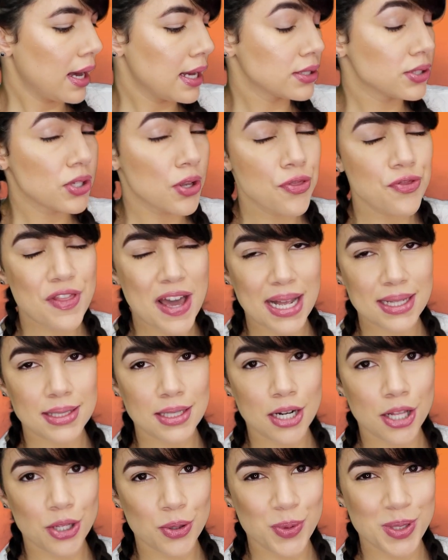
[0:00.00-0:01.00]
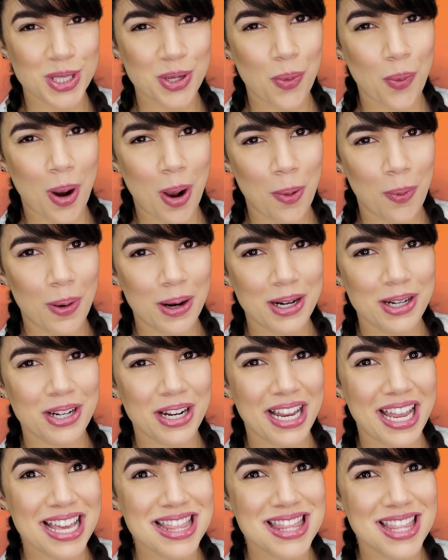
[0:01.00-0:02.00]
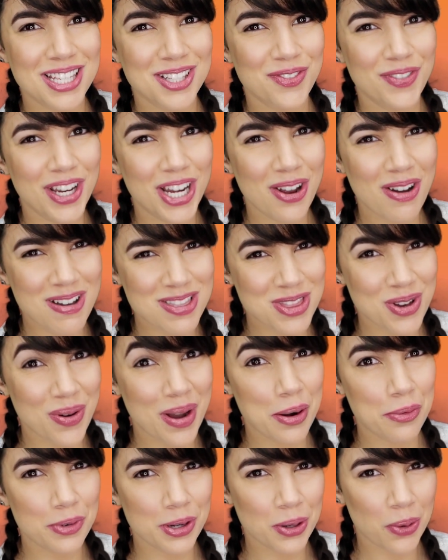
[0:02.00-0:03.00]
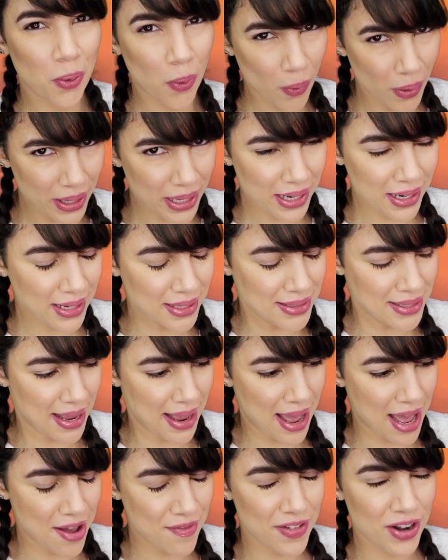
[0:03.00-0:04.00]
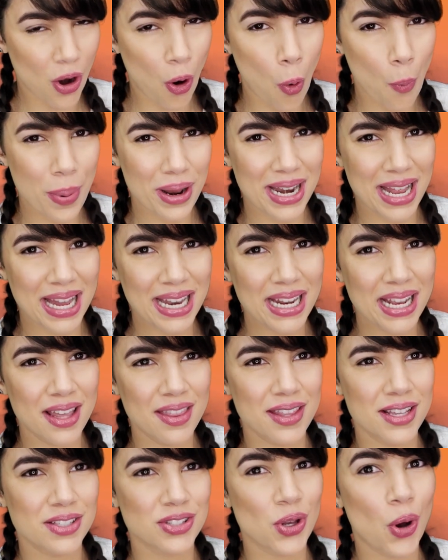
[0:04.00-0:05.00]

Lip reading: So that's another reason why I wanted to get this video out the way and record it, because I haven't opened any of this.